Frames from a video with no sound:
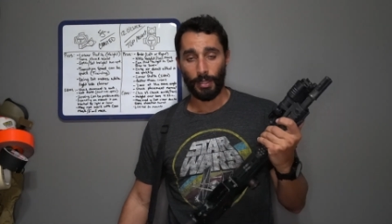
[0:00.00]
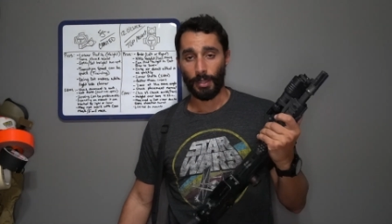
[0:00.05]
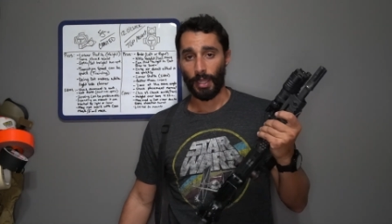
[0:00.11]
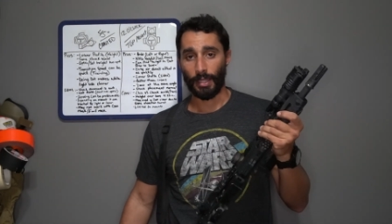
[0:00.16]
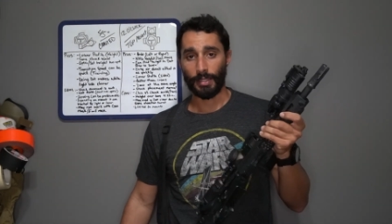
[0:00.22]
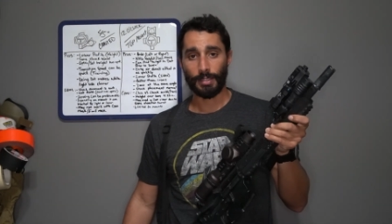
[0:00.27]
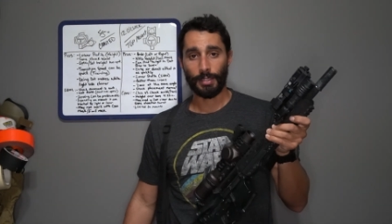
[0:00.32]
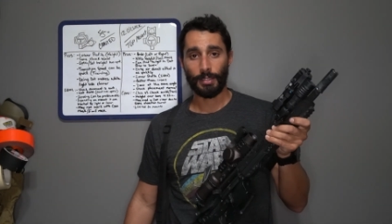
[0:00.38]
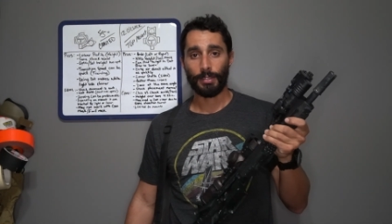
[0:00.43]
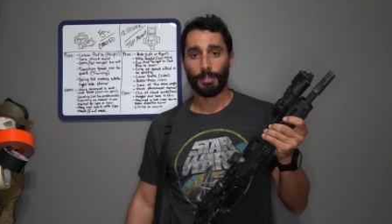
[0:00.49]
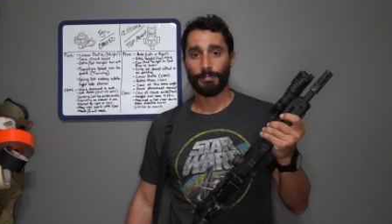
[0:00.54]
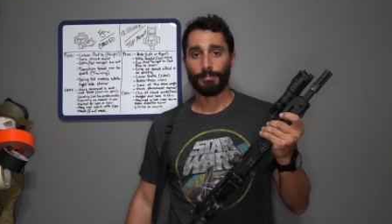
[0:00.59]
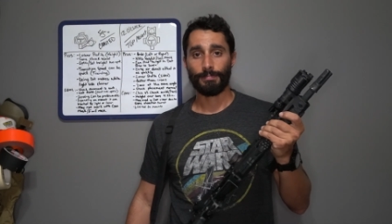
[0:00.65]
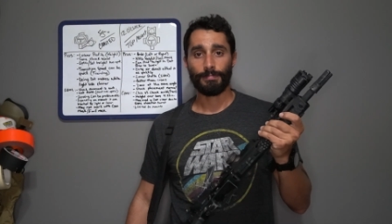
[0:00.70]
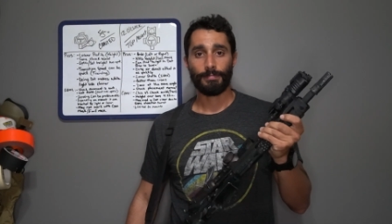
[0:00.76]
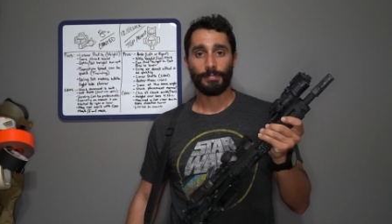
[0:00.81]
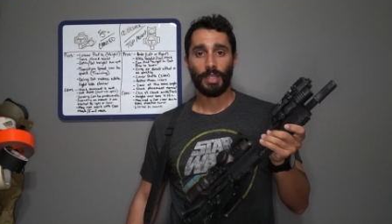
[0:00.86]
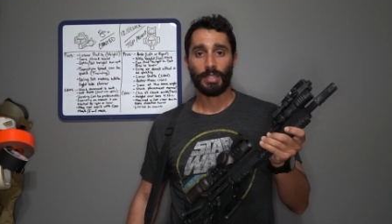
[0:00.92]
that's a
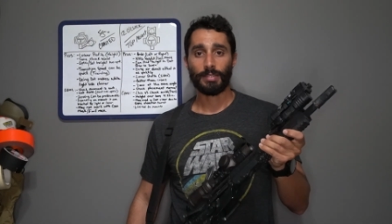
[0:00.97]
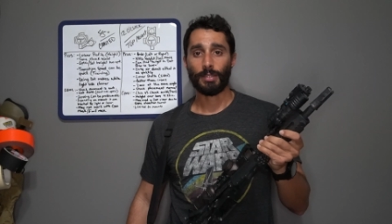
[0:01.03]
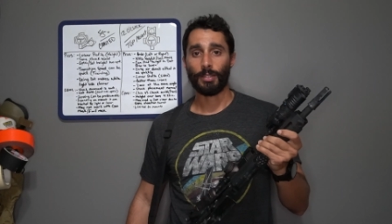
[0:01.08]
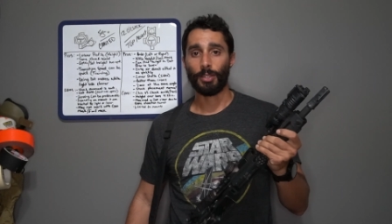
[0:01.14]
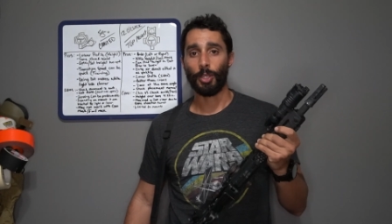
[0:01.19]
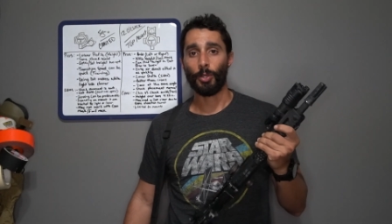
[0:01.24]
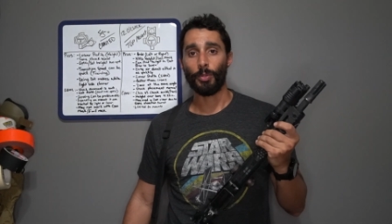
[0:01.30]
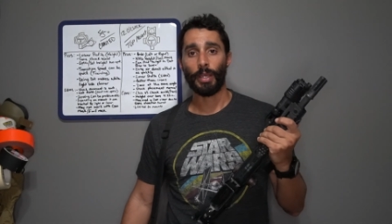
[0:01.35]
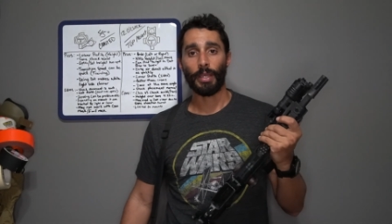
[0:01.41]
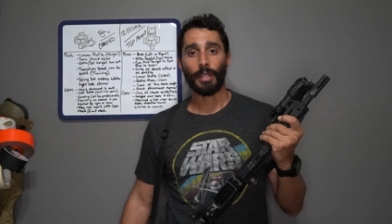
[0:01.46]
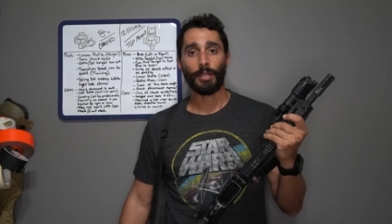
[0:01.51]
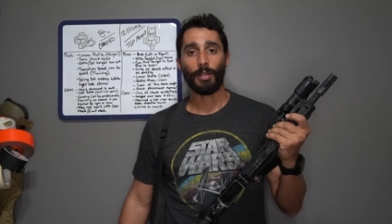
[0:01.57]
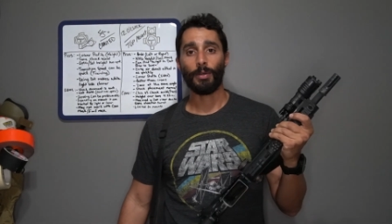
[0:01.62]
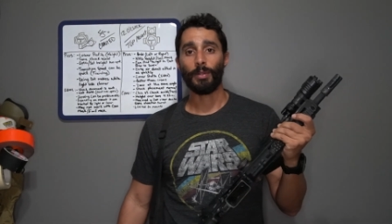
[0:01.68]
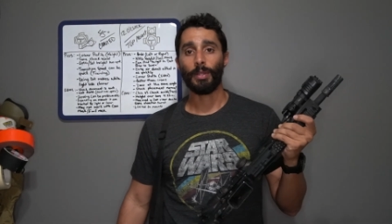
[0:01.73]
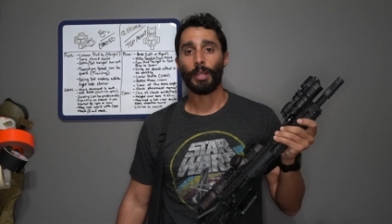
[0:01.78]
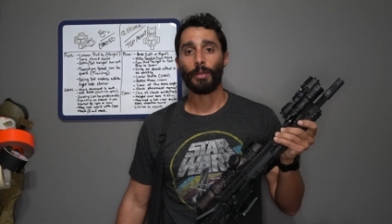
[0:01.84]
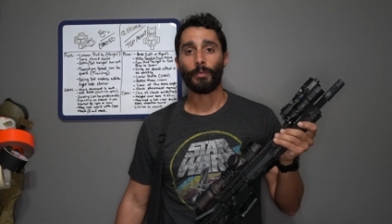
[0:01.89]
low light,
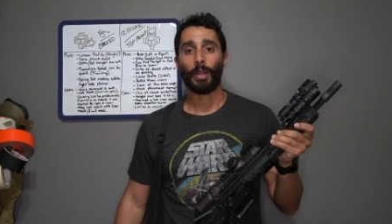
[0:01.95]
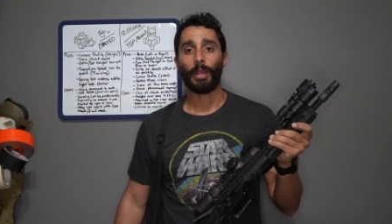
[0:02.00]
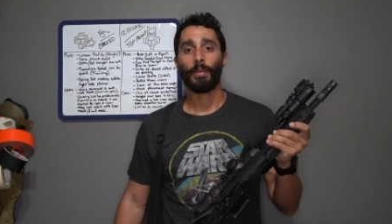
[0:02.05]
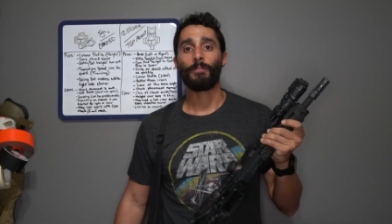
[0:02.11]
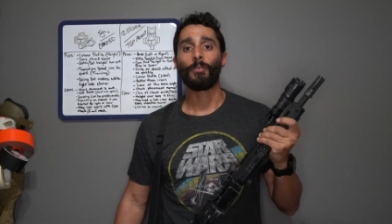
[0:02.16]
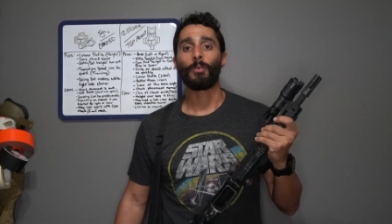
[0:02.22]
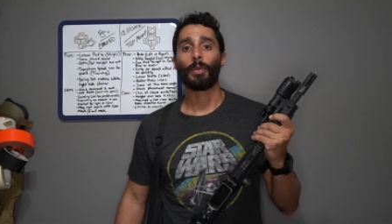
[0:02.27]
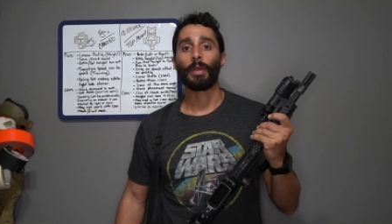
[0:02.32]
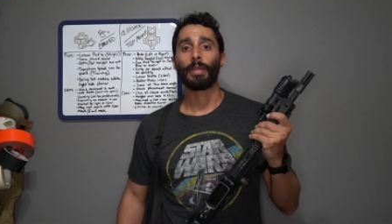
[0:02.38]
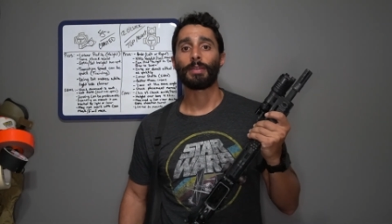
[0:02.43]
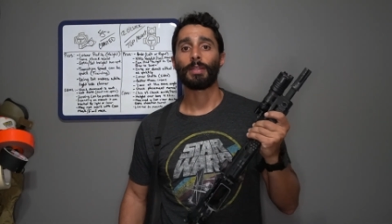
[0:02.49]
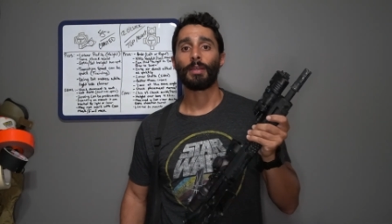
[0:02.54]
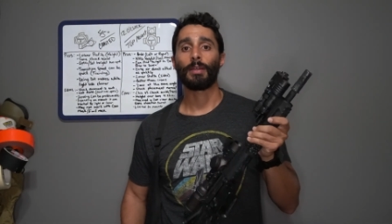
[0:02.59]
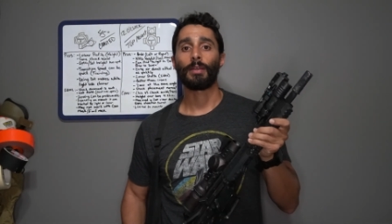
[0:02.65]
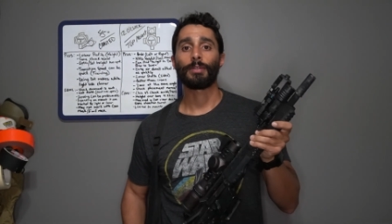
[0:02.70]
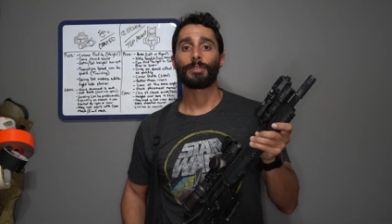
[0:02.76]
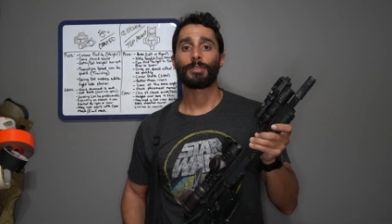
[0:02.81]
no light rifle right there.